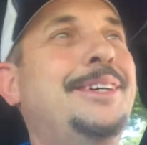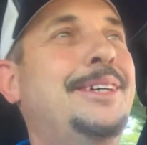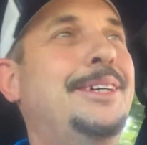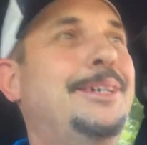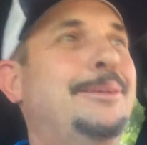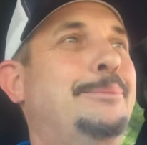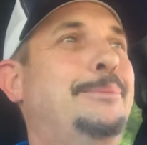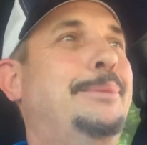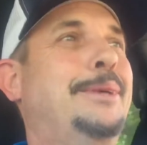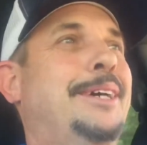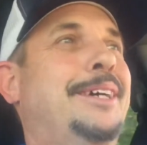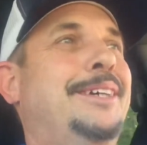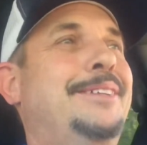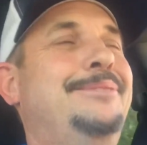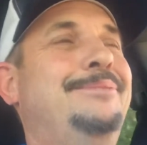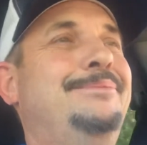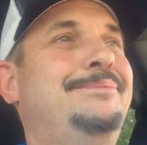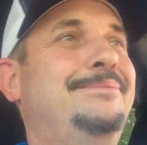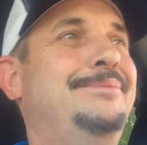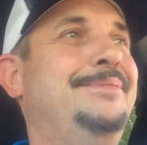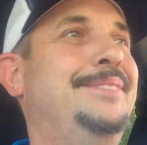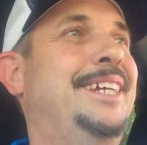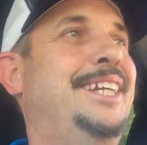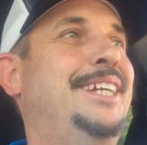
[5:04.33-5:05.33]
But
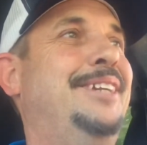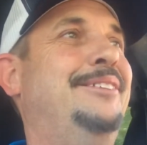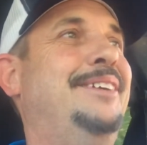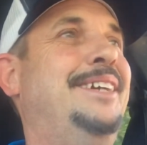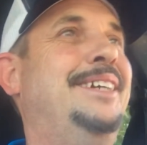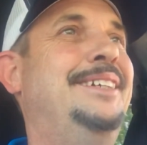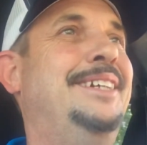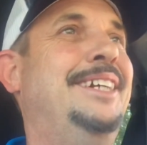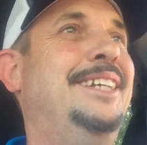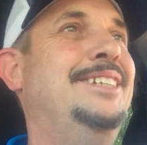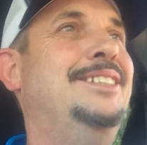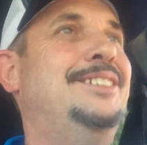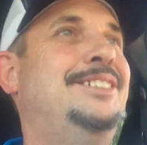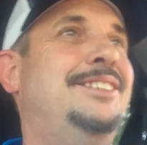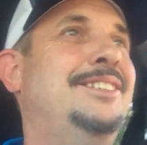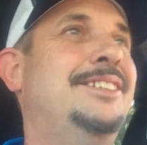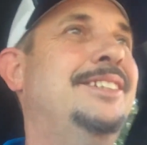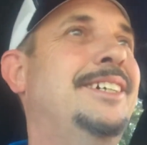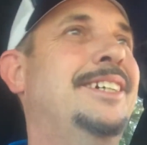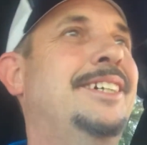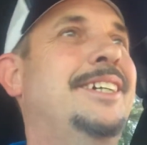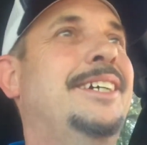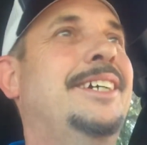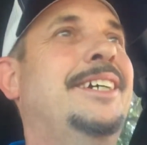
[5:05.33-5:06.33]
anyway, it's
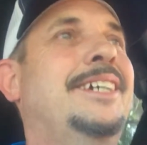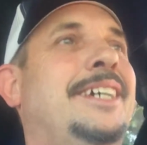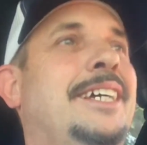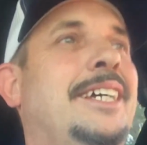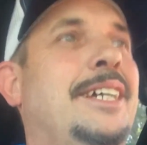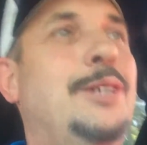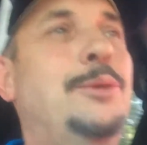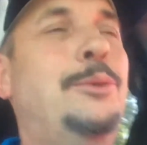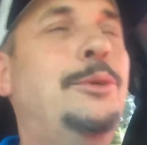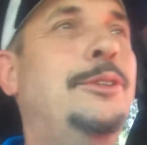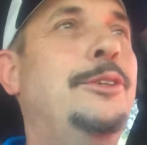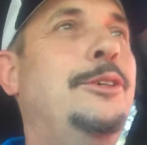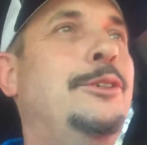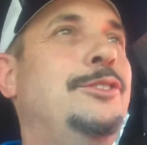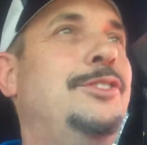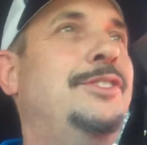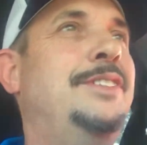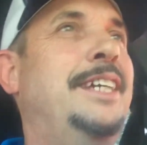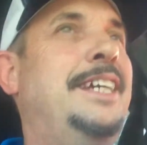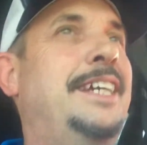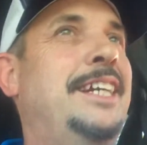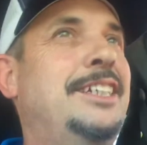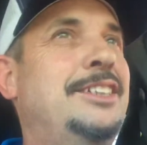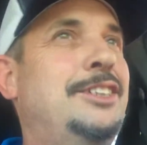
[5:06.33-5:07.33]
one of those
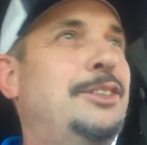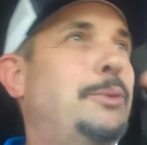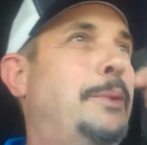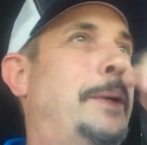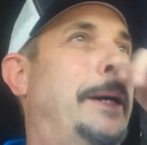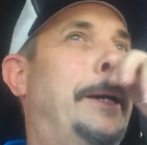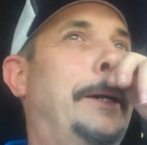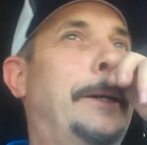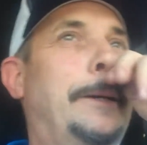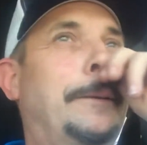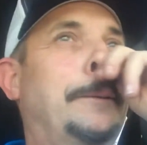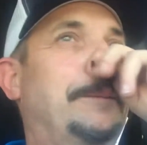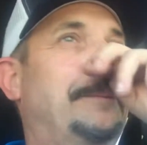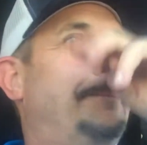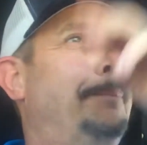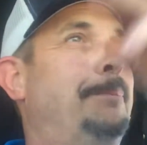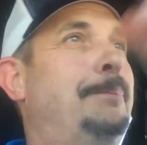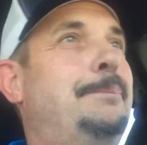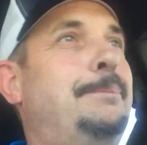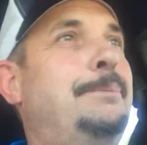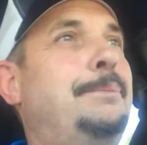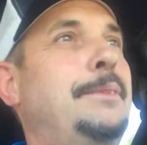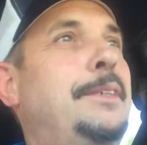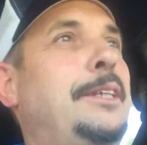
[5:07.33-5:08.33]
things to where,
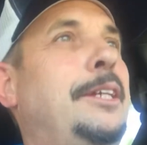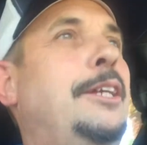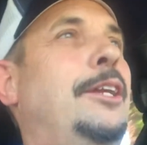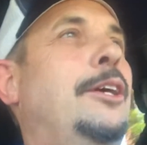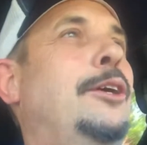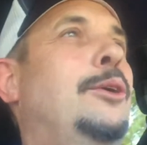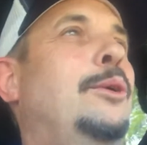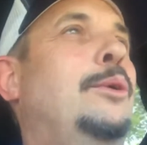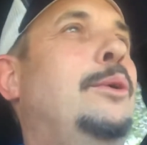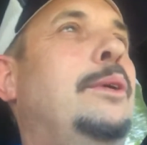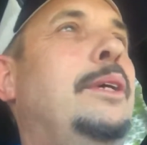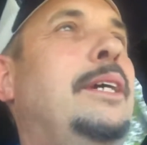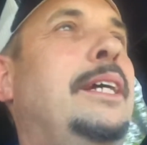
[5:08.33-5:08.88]
you know,